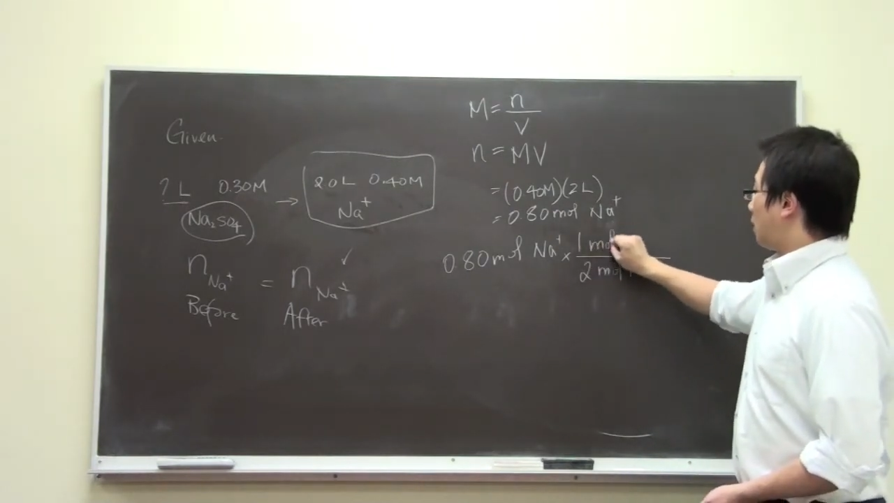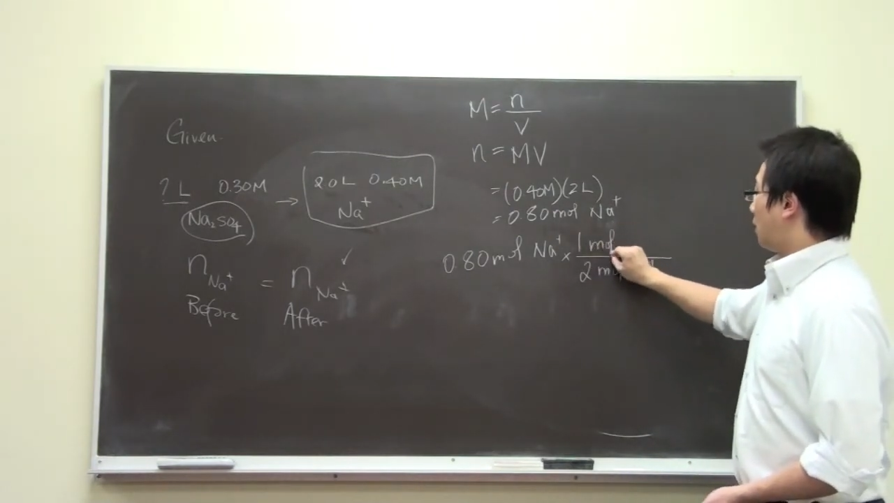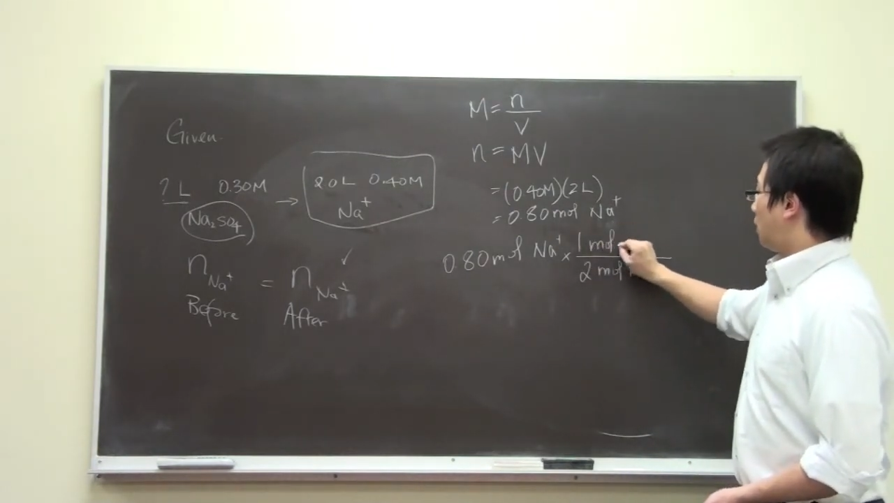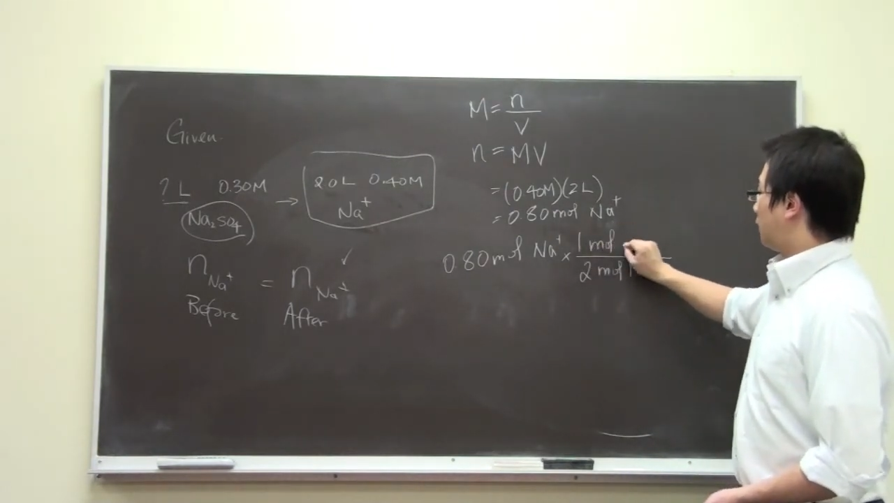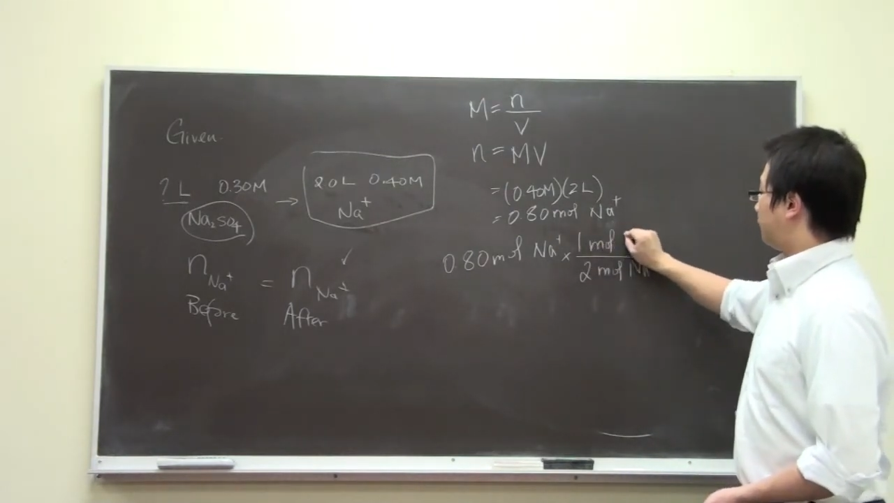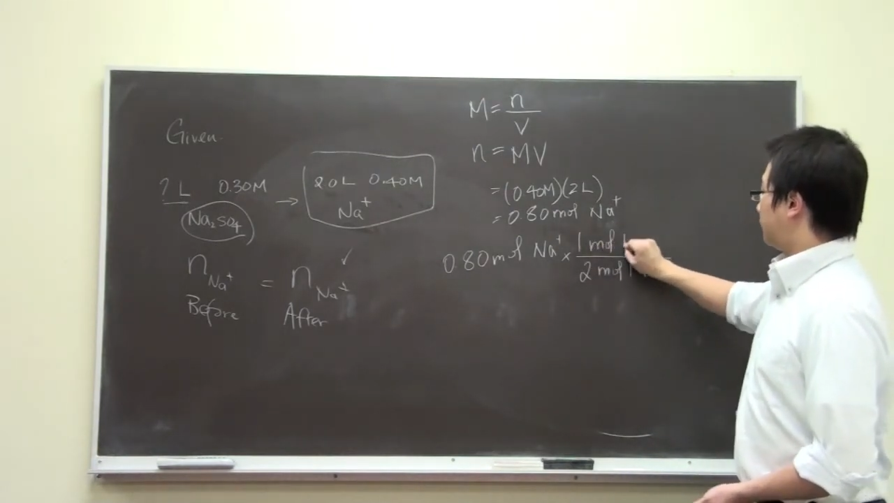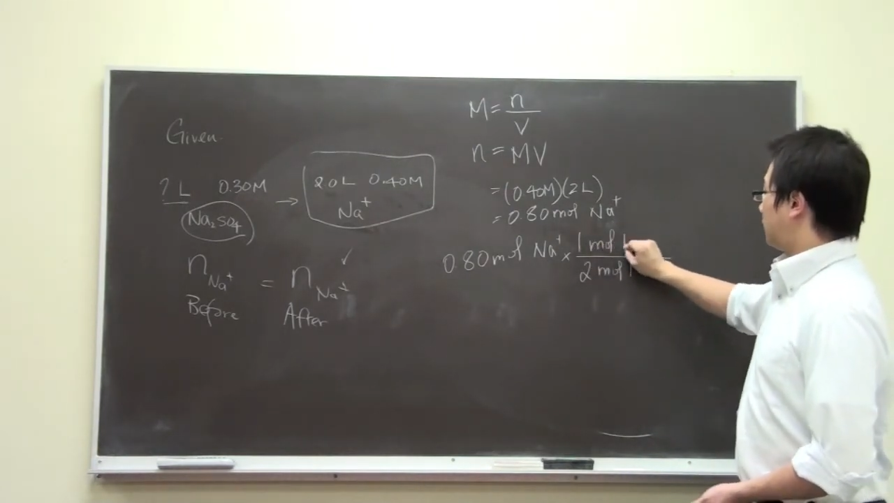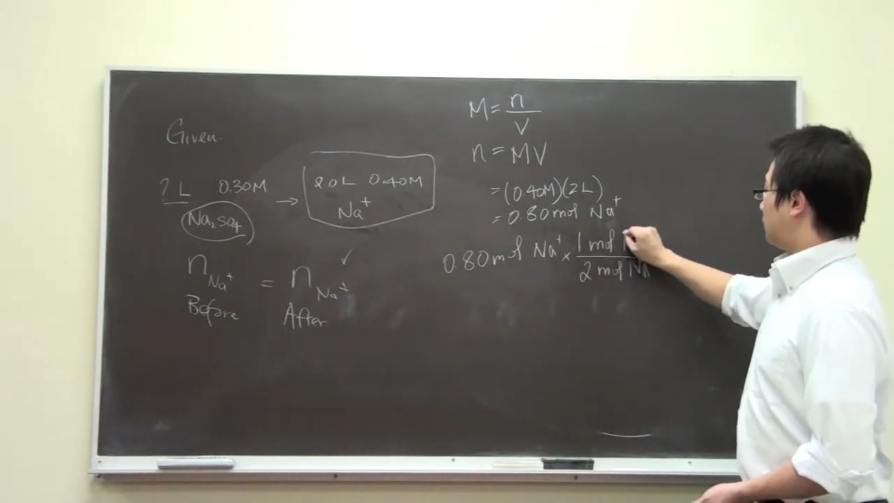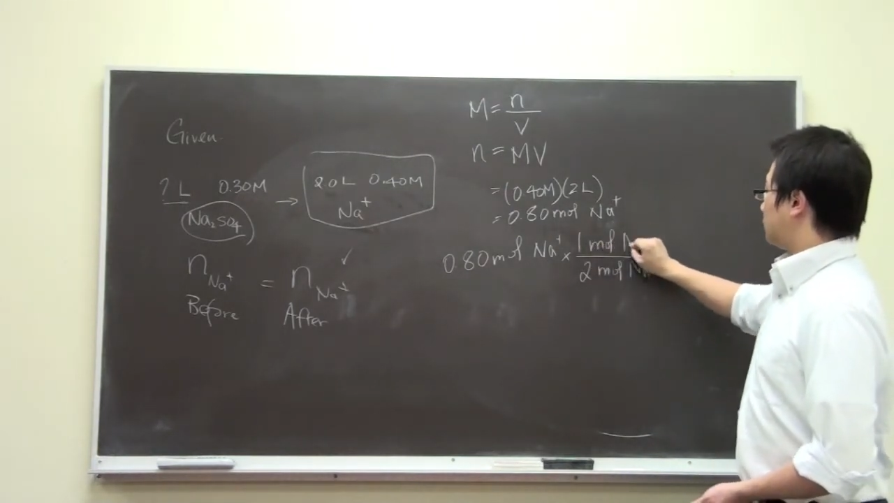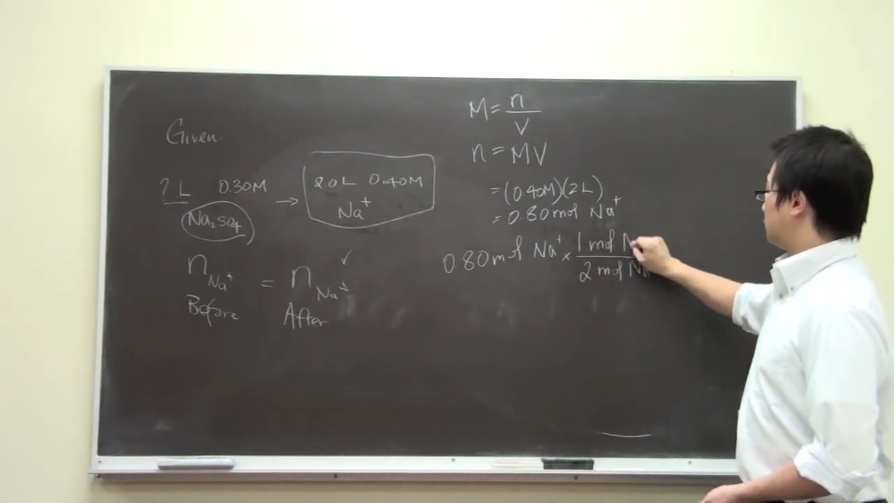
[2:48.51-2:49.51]
of
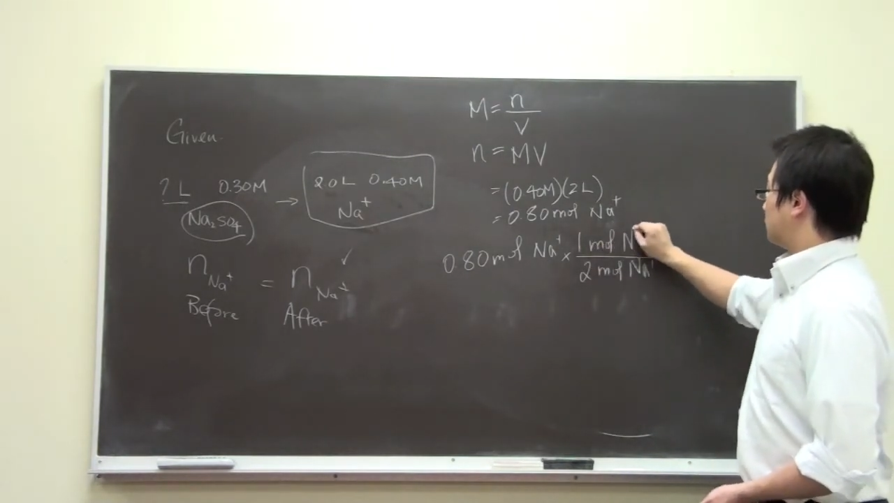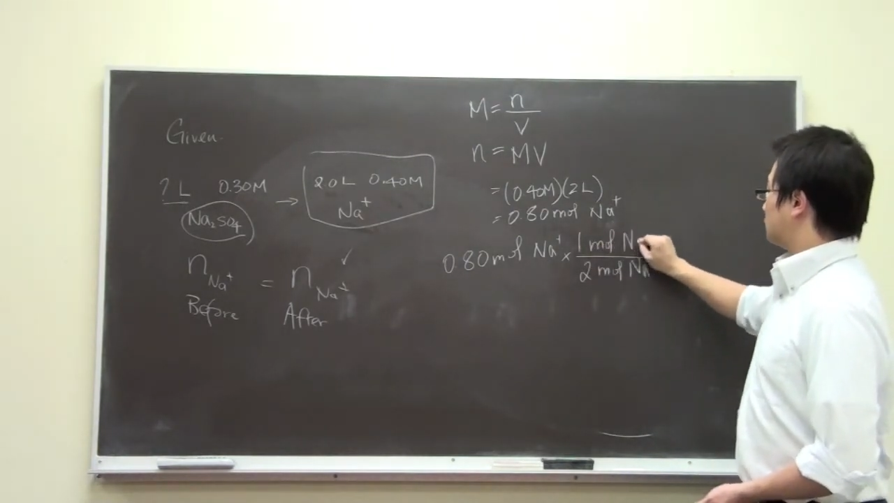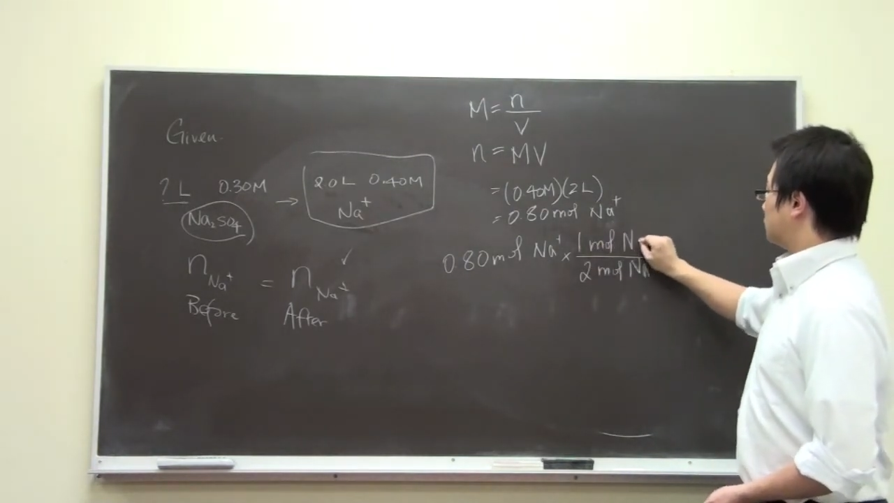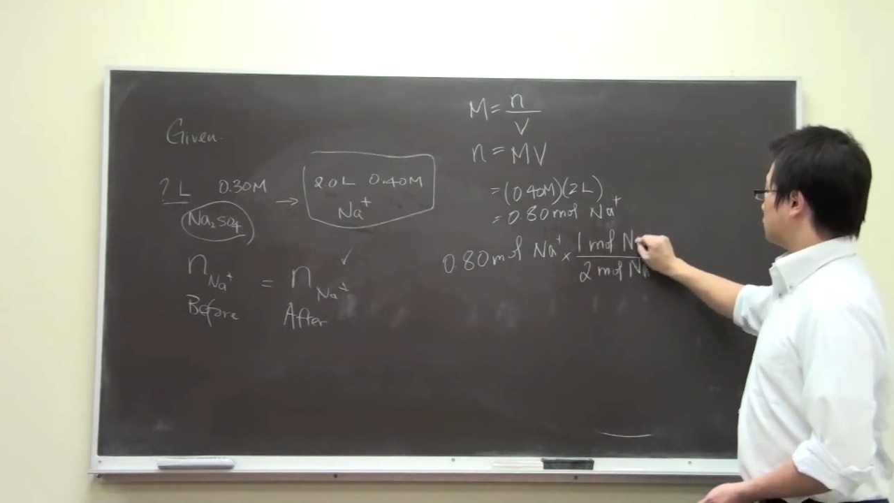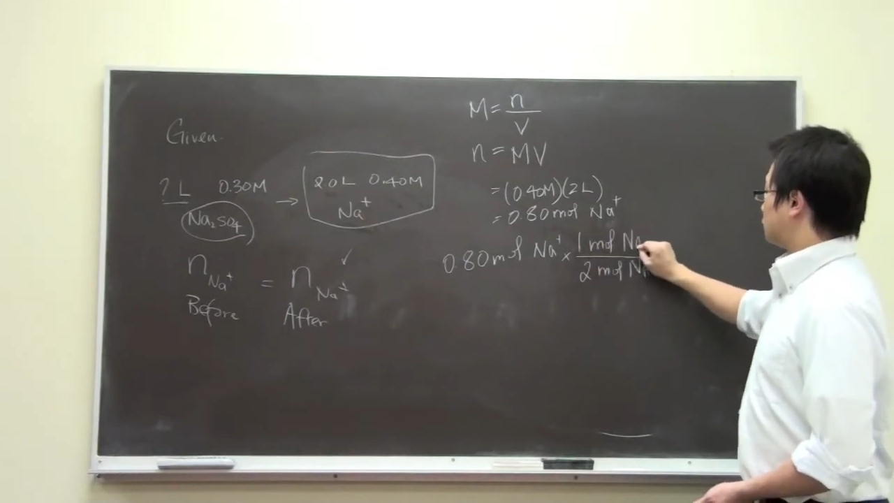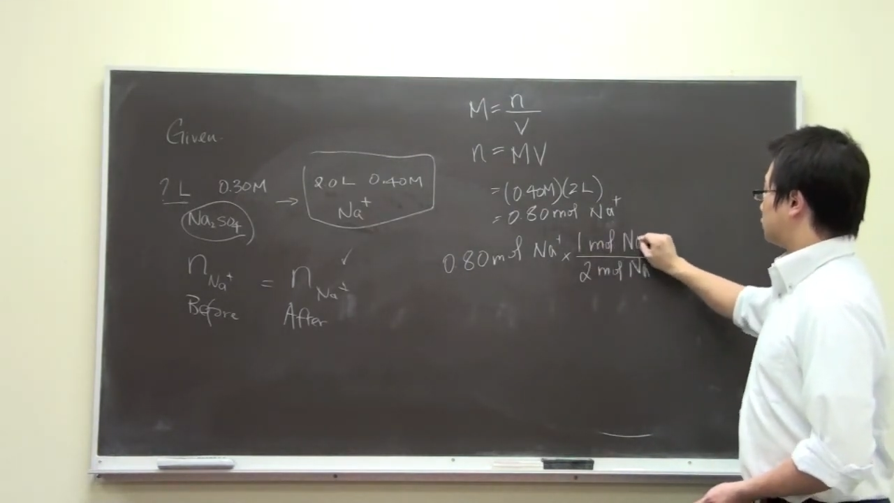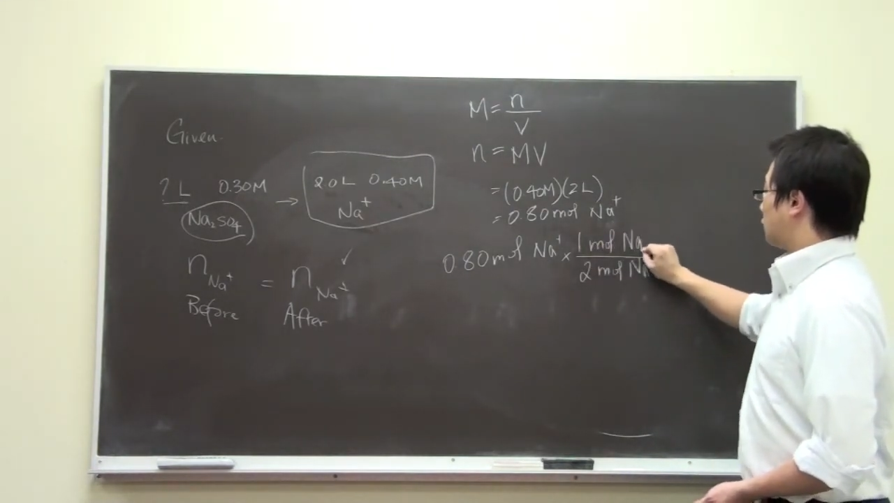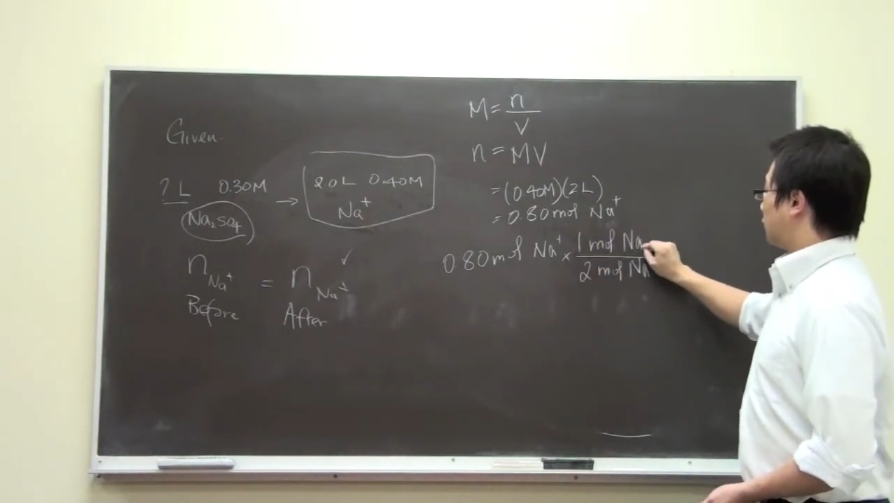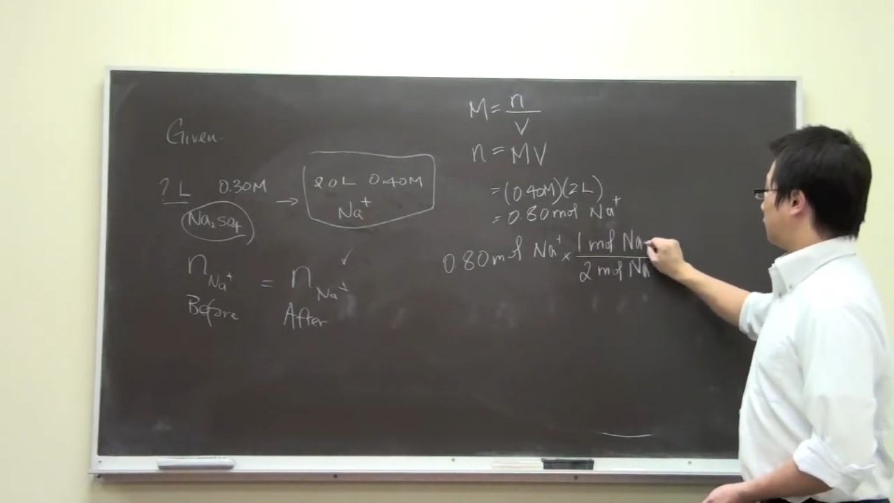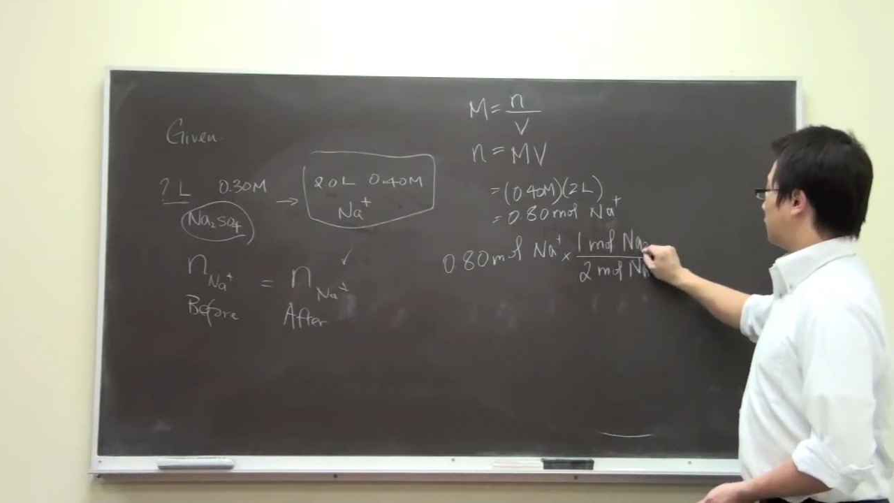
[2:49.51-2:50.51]
the
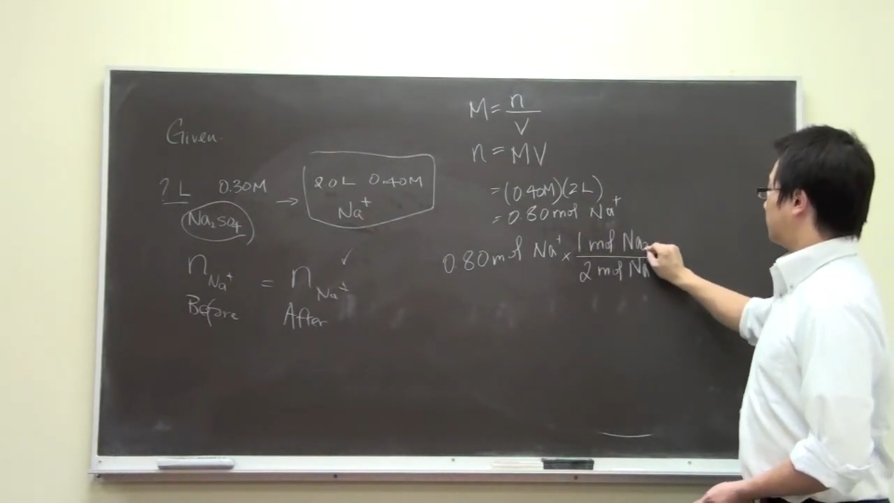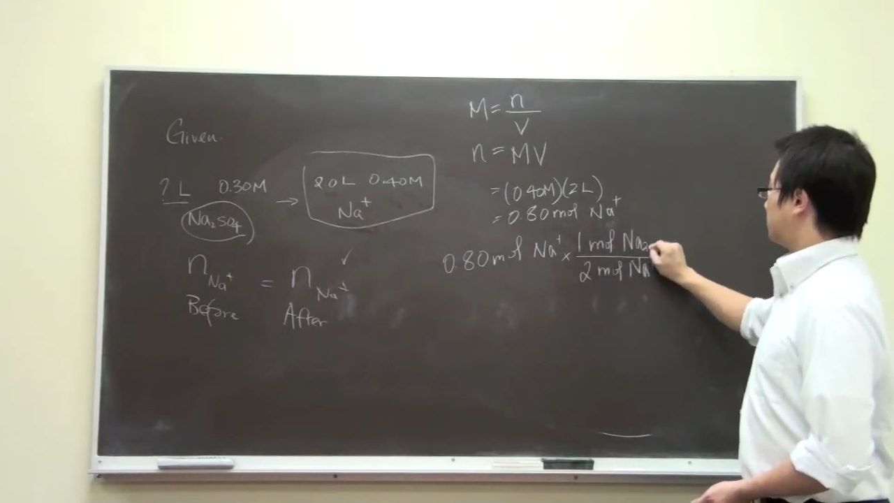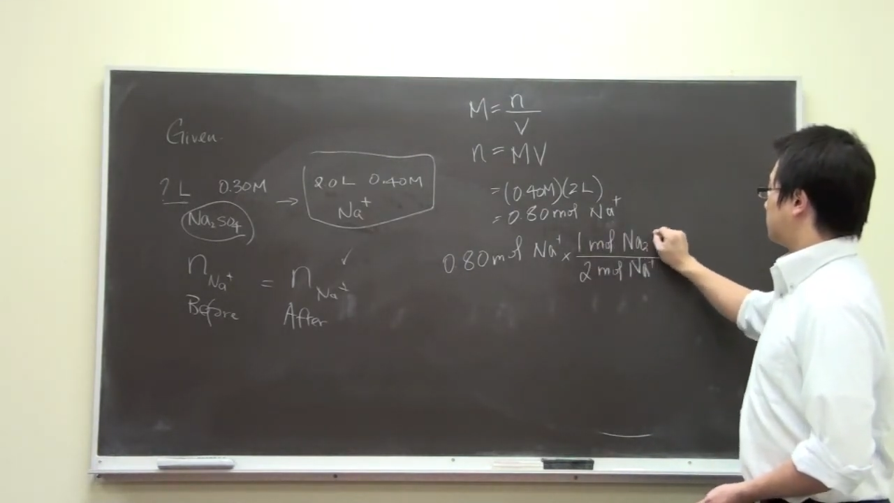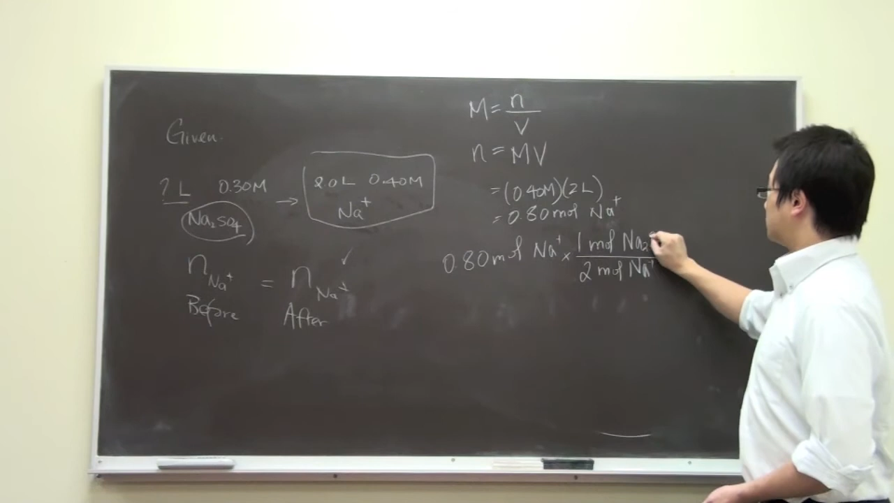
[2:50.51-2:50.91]
sodium